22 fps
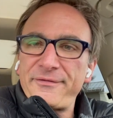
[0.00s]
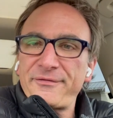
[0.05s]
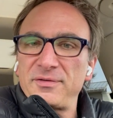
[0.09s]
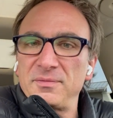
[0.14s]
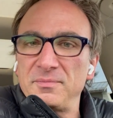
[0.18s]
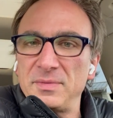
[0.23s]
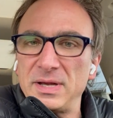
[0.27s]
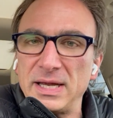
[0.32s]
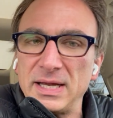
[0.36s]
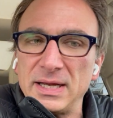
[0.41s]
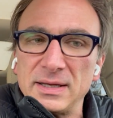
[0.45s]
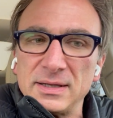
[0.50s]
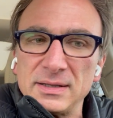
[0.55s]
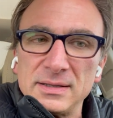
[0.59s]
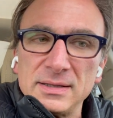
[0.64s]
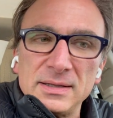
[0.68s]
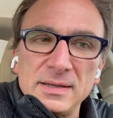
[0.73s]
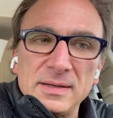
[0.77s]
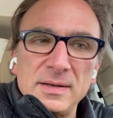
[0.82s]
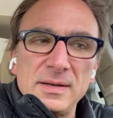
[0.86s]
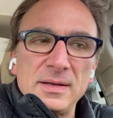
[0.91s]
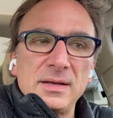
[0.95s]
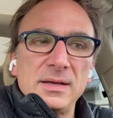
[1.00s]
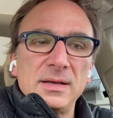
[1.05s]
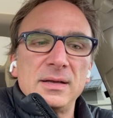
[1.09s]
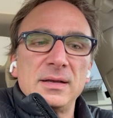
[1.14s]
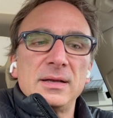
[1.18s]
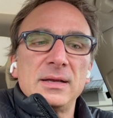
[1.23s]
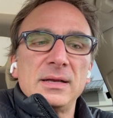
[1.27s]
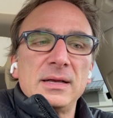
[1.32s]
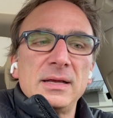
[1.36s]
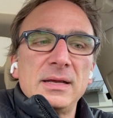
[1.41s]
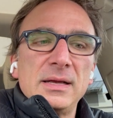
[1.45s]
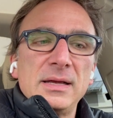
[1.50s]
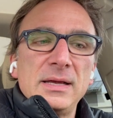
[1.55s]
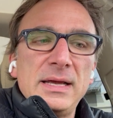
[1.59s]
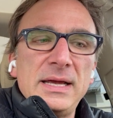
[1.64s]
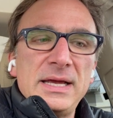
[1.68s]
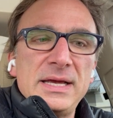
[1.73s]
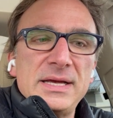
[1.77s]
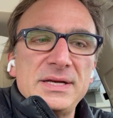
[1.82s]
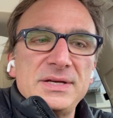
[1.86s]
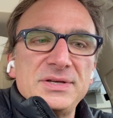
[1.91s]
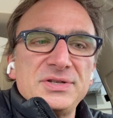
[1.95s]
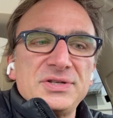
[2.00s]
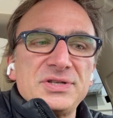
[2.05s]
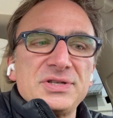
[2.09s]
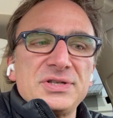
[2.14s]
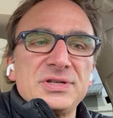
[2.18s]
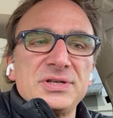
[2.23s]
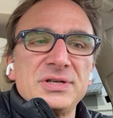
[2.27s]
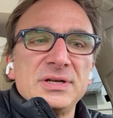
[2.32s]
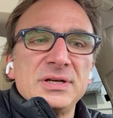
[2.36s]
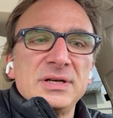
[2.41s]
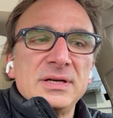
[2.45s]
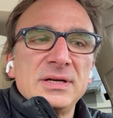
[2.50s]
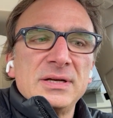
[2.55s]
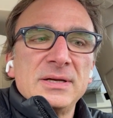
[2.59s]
from me is